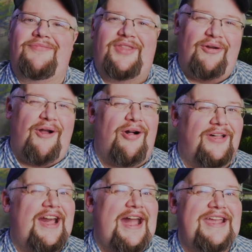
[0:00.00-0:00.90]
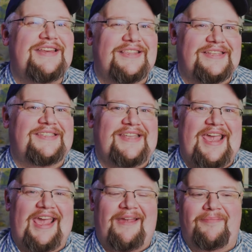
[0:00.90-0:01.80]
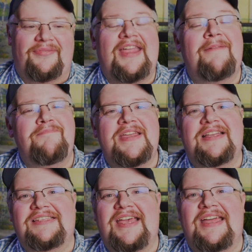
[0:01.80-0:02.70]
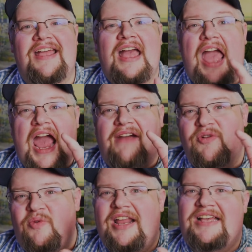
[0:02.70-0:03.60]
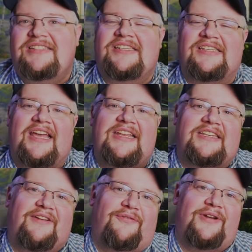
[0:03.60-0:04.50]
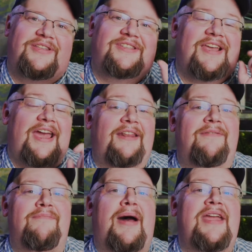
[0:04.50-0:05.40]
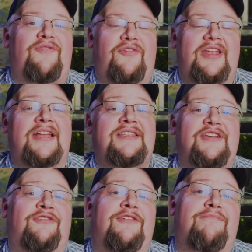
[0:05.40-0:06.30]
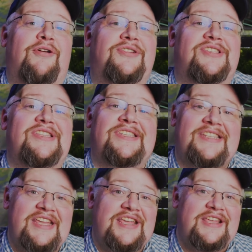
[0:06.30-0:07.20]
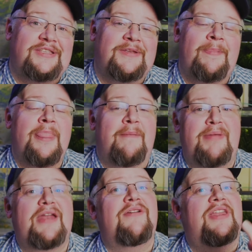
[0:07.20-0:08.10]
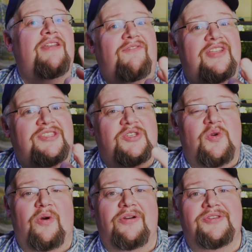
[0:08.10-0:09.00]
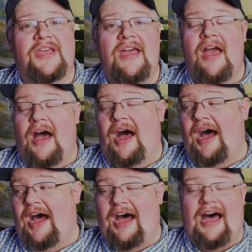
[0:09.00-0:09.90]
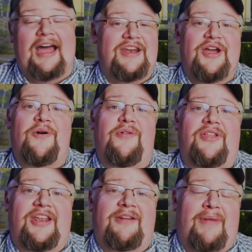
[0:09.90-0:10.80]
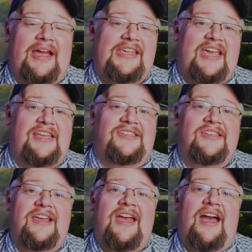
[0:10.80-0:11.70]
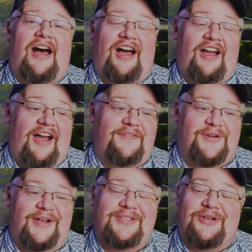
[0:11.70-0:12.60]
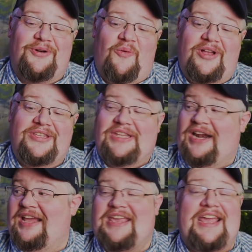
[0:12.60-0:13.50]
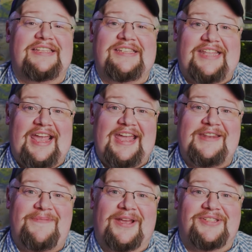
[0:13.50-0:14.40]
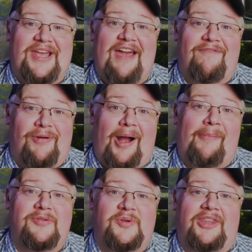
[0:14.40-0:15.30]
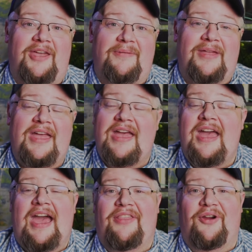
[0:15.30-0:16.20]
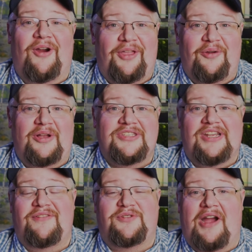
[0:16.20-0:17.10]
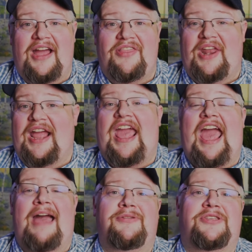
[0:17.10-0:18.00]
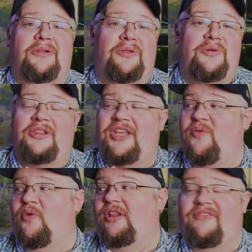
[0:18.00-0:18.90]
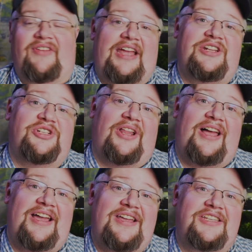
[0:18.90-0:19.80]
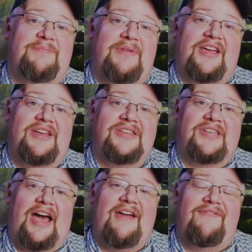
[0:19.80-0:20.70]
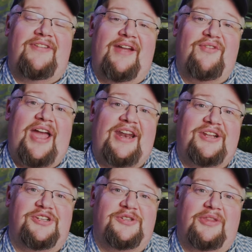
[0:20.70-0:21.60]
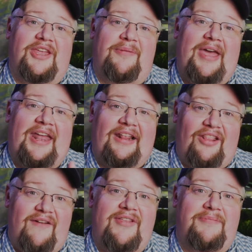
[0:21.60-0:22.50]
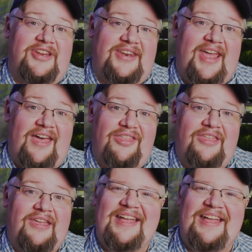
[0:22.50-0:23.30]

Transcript: They're all kind of the same. That being said, everyone has a slight difference and might fit a different person's needs better than it fits yours. I know in my case, I've tried certain ones that I can't stand because I have problems with them. And there are other ones that I've tried that I absolutely will evangelize because I've never had issues with them and I love them to death.